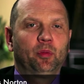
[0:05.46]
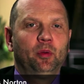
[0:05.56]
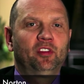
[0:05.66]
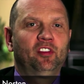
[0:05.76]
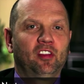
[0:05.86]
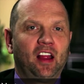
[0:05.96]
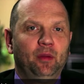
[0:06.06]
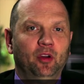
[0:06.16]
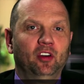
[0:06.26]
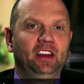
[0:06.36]
a premises
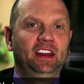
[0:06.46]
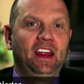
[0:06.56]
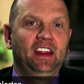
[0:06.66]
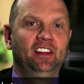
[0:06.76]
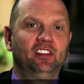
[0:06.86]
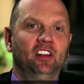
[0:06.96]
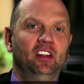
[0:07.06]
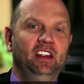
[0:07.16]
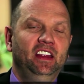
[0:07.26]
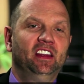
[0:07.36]
liability case
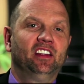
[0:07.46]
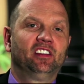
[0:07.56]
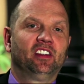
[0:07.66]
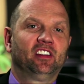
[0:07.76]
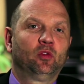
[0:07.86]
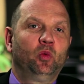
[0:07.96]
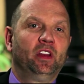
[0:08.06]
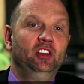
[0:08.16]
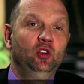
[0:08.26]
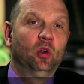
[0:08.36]
is
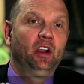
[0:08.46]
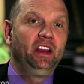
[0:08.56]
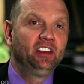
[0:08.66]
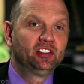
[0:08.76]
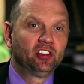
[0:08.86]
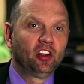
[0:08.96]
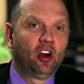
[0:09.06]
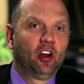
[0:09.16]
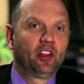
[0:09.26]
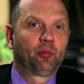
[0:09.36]
when you are injured
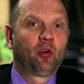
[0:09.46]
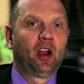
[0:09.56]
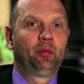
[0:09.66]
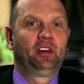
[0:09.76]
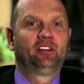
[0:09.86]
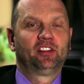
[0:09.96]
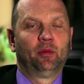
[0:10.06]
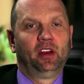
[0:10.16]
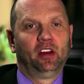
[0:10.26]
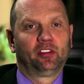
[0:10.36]
on the property of
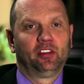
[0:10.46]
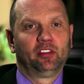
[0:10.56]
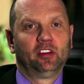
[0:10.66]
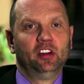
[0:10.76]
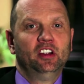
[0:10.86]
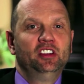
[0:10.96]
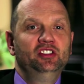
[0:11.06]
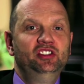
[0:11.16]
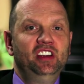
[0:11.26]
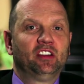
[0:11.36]
someone else's.
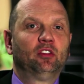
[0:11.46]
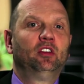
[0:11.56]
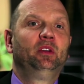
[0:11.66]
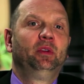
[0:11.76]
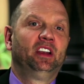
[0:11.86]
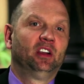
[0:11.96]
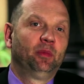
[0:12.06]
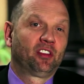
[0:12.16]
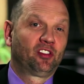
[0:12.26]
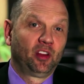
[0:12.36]
Generally, we hear
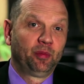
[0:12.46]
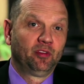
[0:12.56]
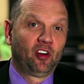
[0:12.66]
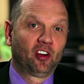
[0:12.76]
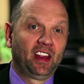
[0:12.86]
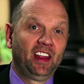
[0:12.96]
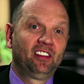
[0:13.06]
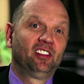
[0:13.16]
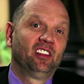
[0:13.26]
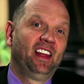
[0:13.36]
about slip and fall
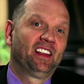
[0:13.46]
cases, and